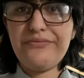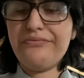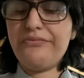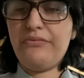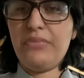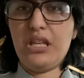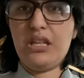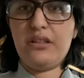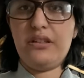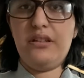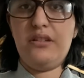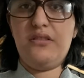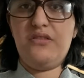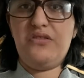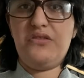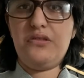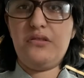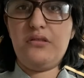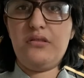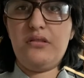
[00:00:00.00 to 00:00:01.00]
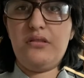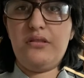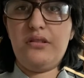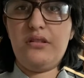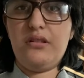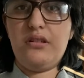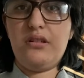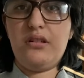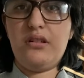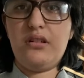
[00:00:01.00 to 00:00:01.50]
because
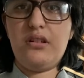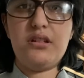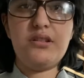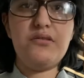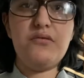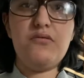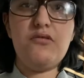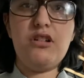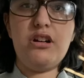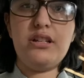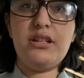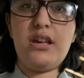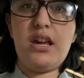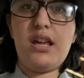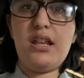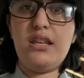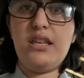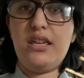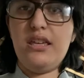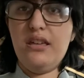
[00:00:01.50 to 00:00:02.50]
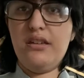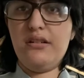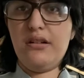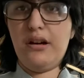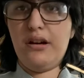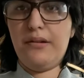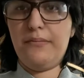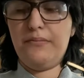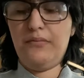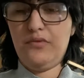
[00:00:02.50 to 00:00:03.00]
I don't want any
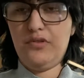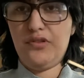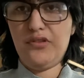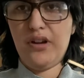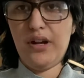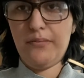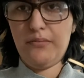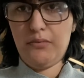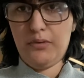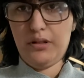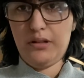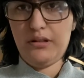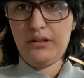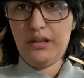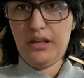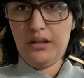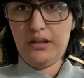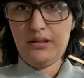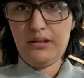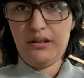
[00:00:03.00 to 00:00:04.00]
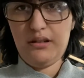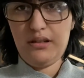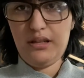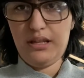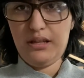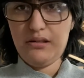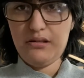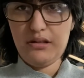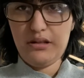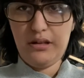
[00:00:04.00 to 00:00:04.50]
drama and
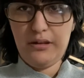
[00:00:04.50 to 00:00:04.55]
any